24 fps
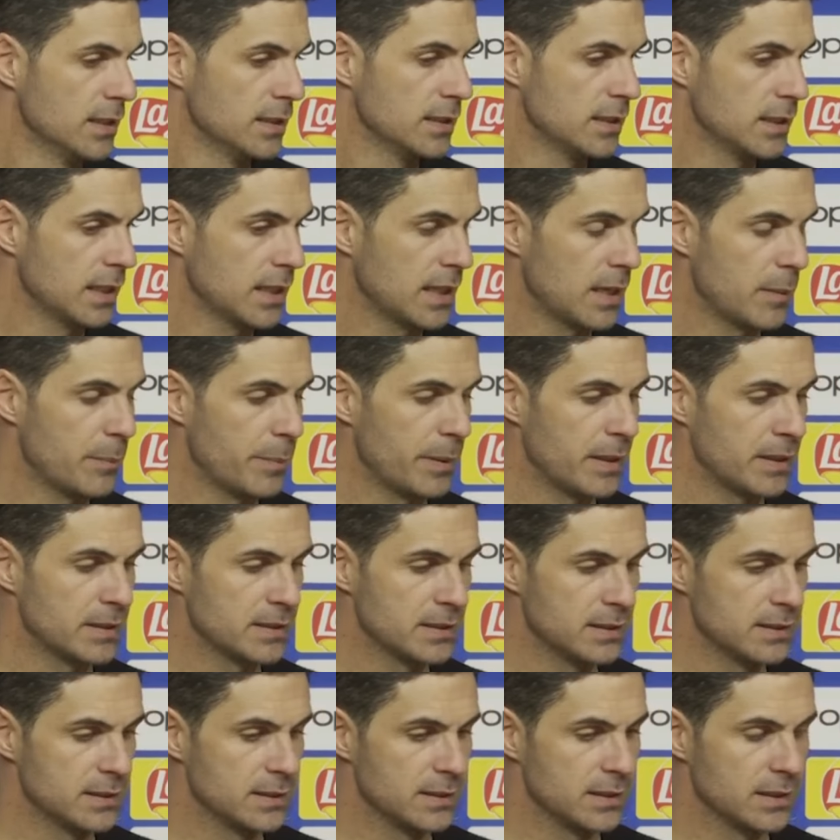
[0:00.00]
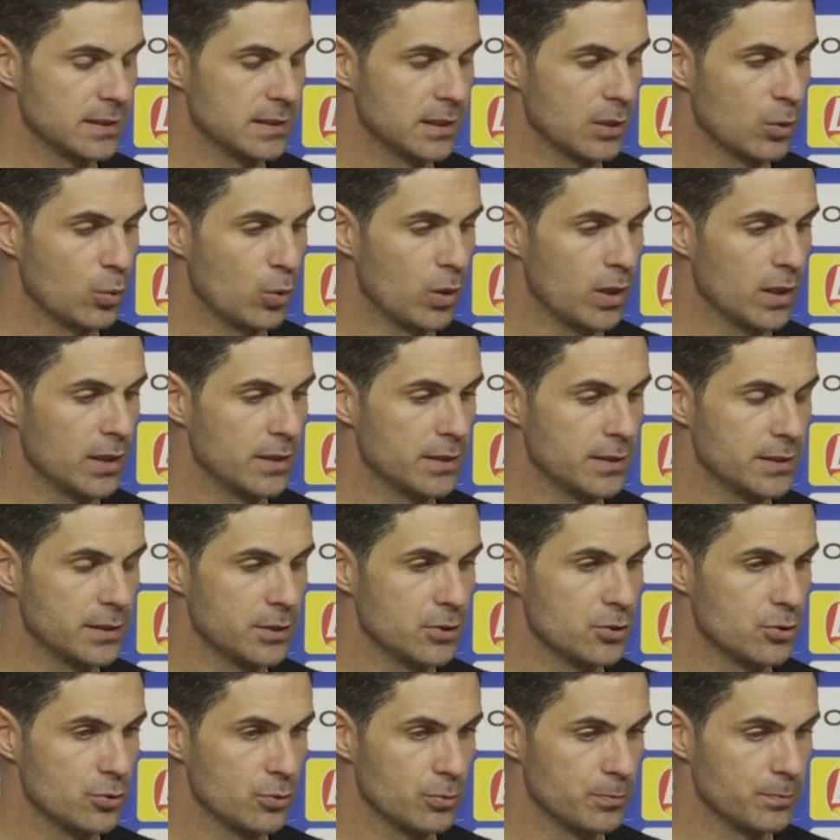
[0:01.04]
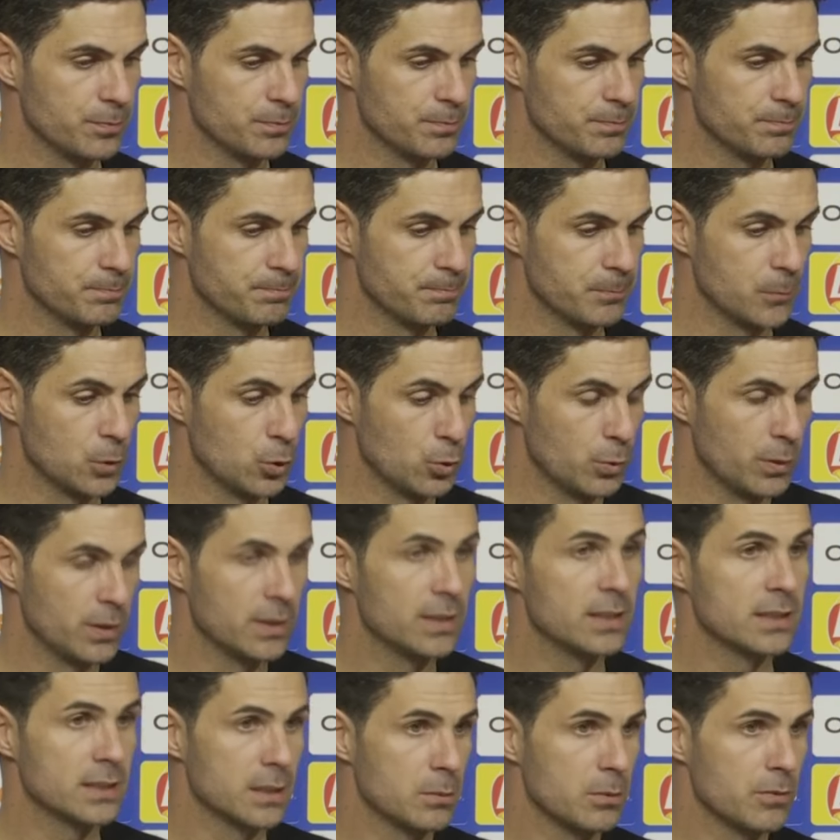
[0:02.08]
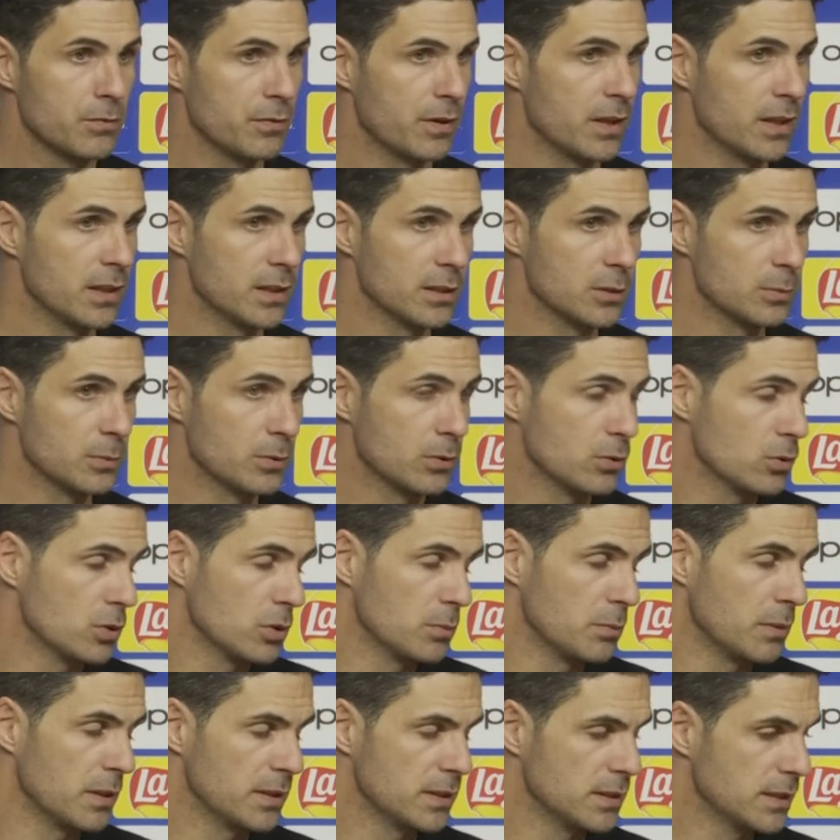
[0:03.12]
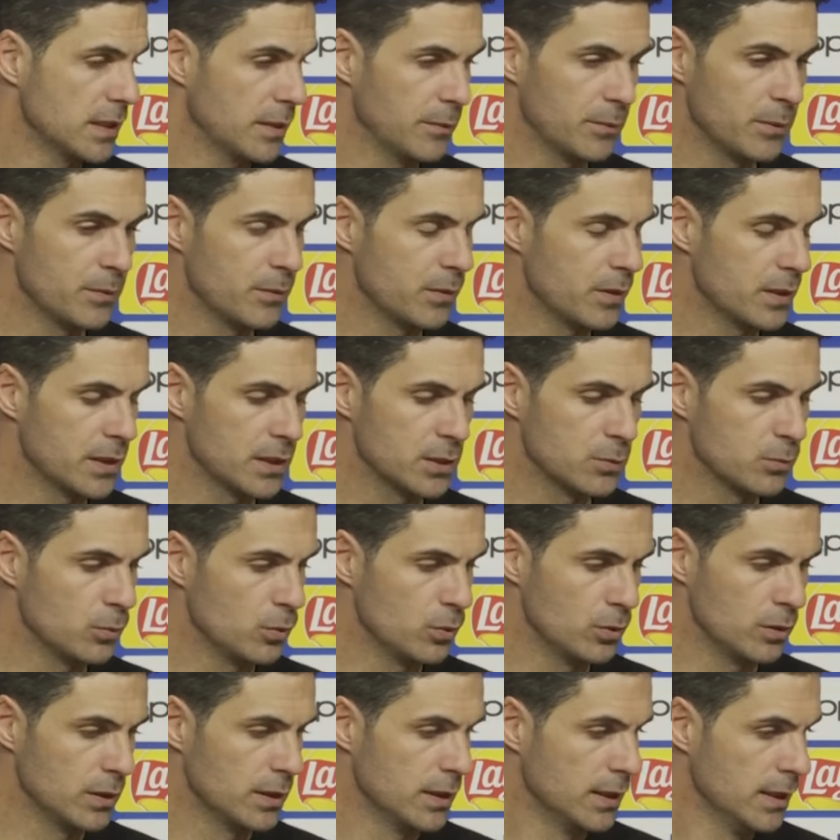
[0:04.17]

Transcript: the capacity and the quality to be in the semifinals because the margins have been very small.